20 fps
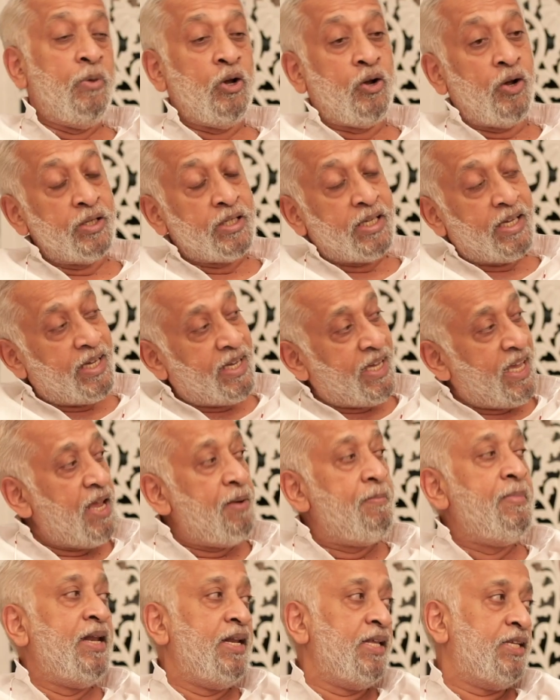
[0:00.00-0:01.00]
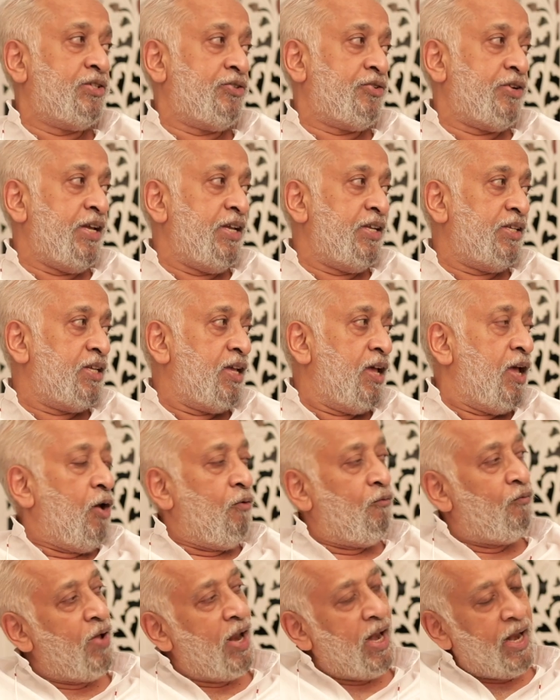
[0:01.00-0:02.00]
Because key ministries
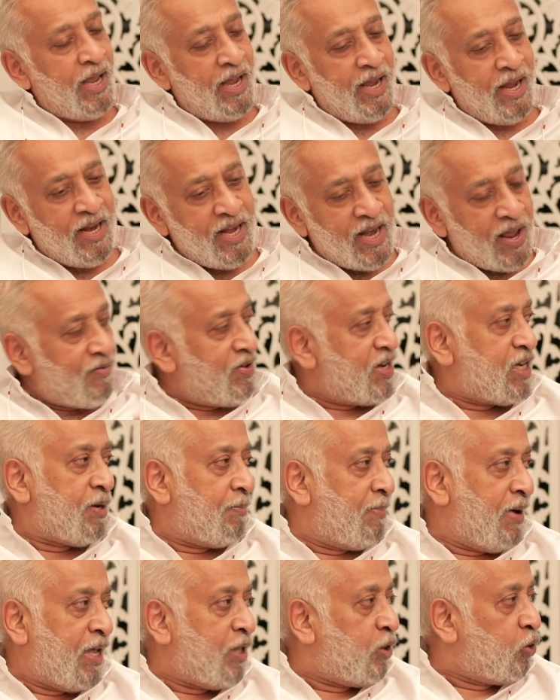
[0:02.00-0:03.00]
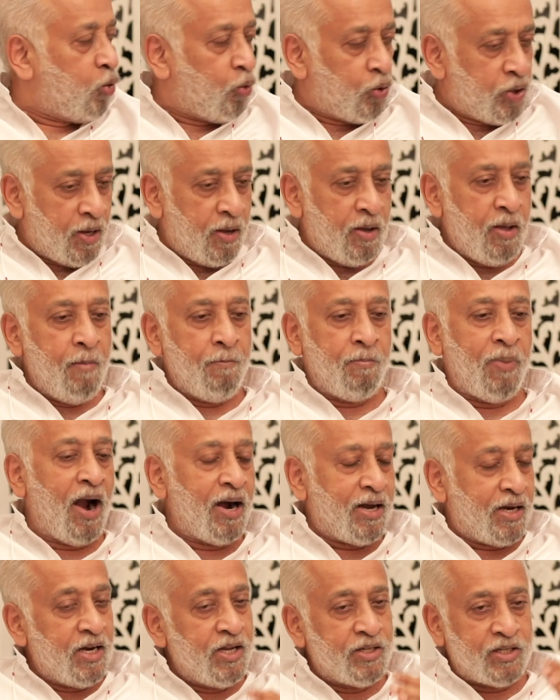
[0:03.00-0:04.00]
will inevitably, though the
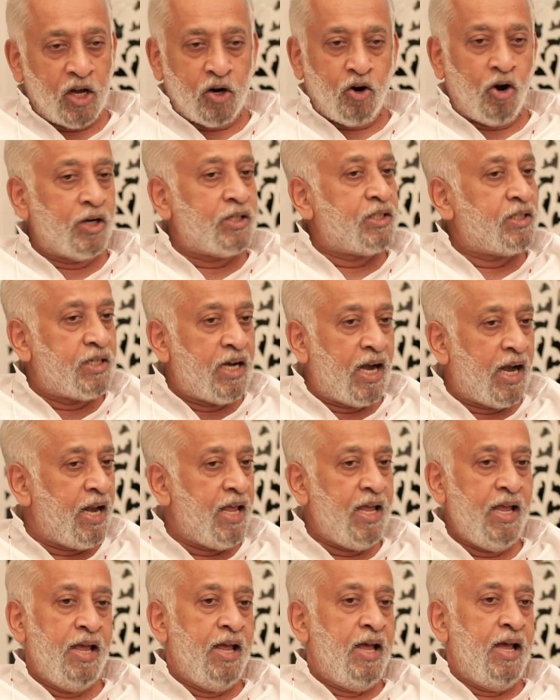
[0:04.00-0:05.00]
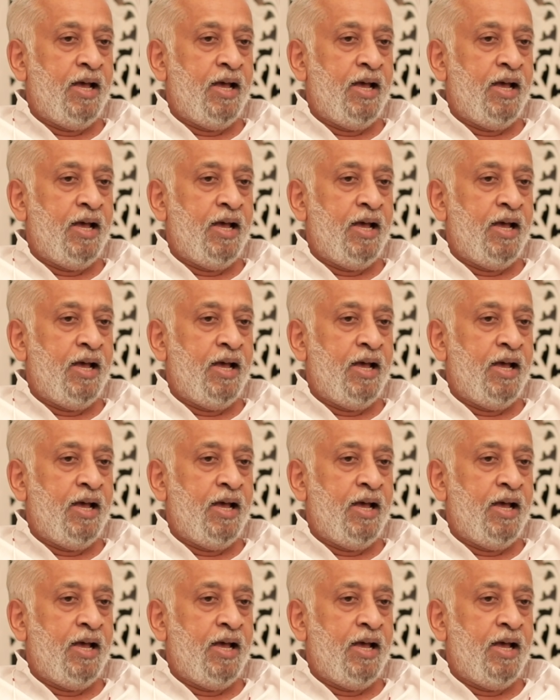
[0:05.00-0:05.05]
partners are constantly